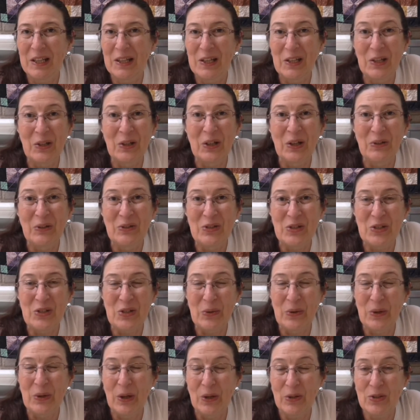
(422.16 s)
and that you're going
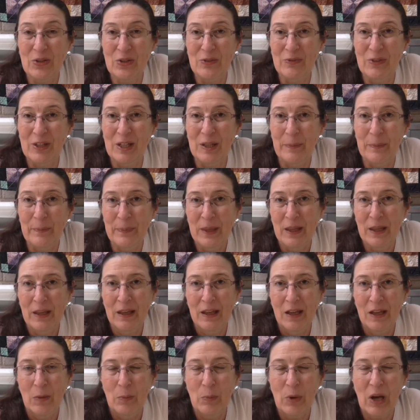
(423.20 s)
to do a lot of it.
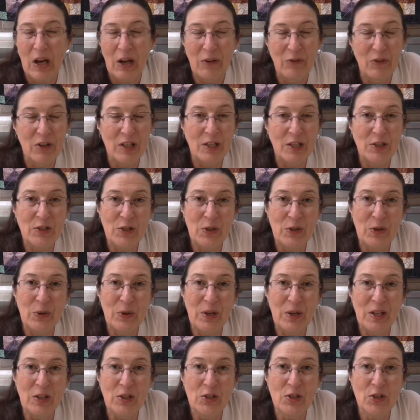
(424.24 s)
But I really
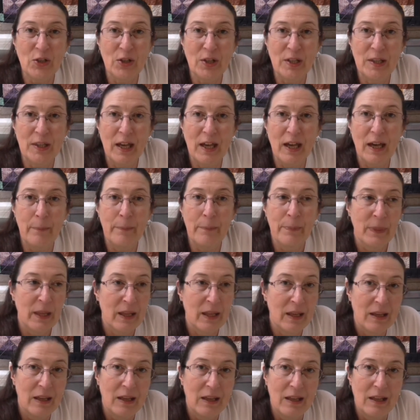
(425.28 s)
do enjoy that.
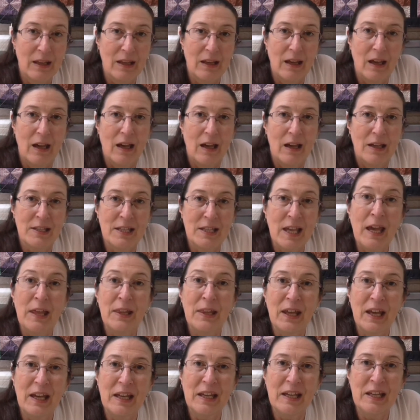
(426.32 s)

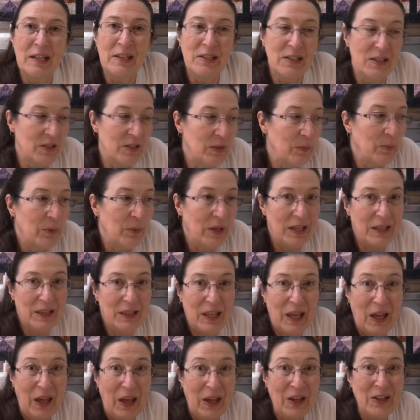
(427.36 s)
Saying that, it doesn't mean
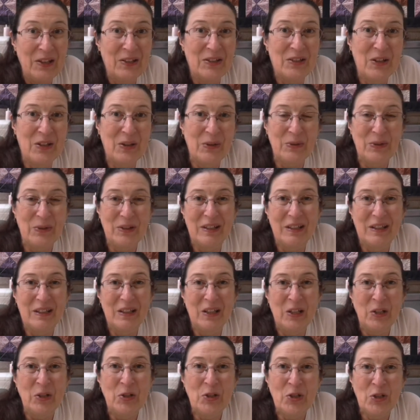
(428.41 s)
that I don't
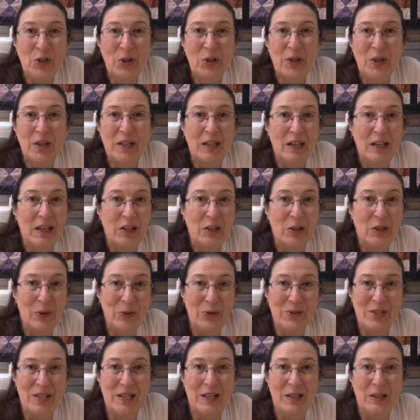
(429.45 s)
enjoy
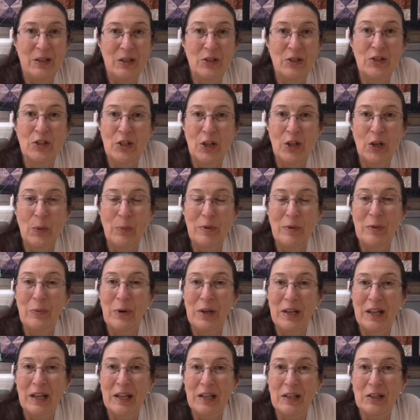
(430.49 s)
using the Janome
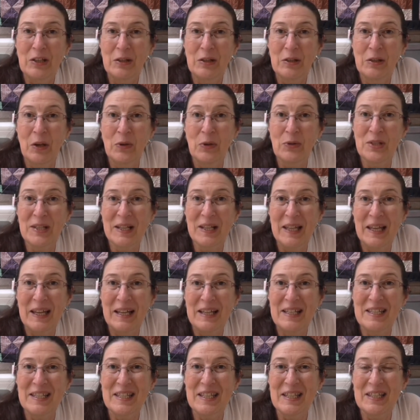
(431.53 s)
when I go to
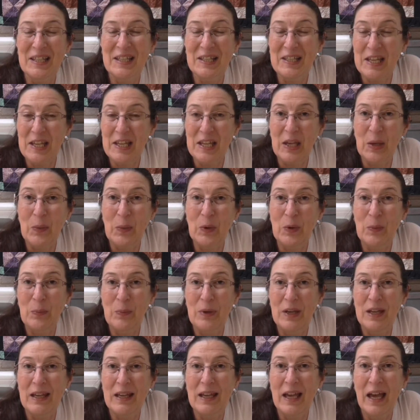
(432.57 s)
classes. I take it with
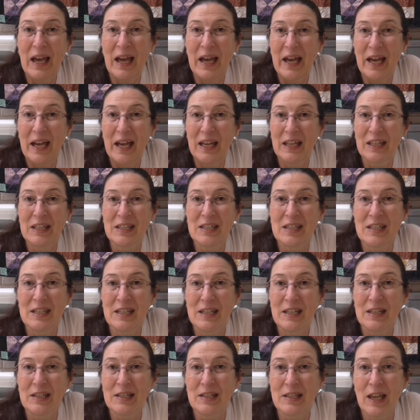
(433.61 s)
me, and
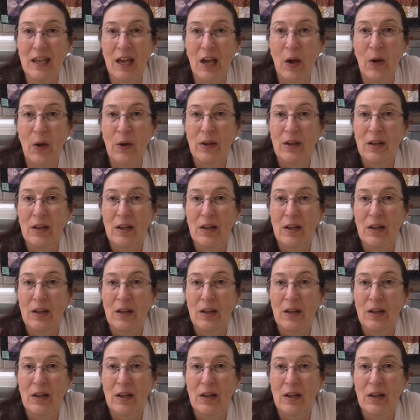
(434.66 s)
it's uh,